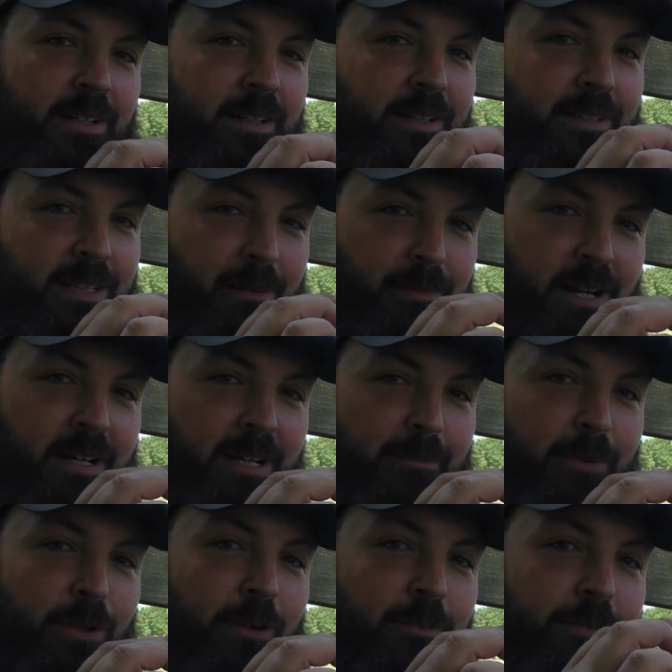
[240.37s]
Because I'm not gonna
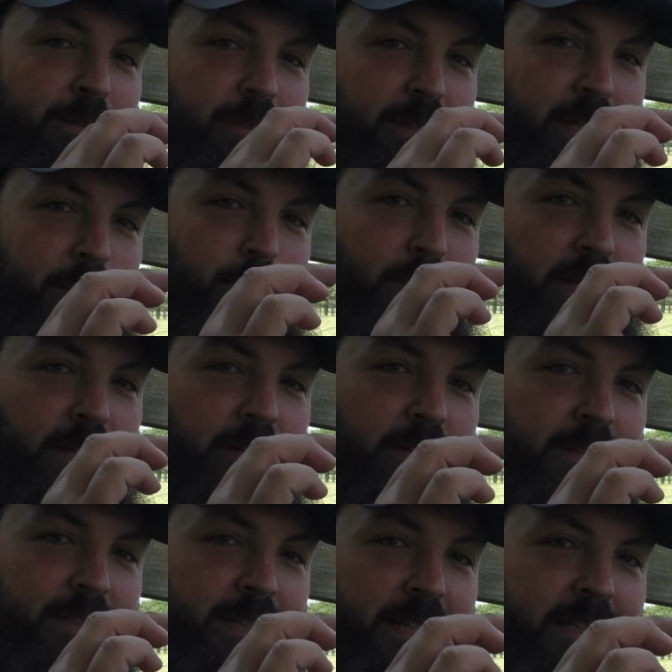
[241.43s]
move, so that 20 yard
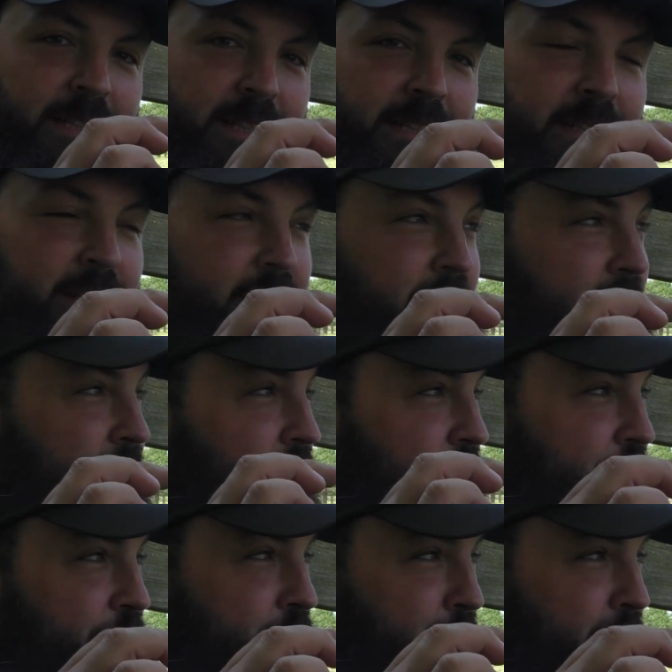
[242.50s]
60
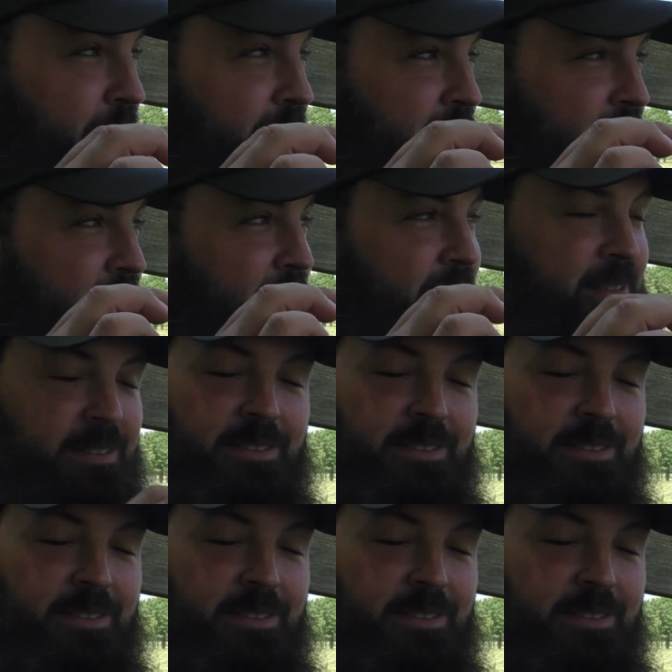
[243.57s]
should be there.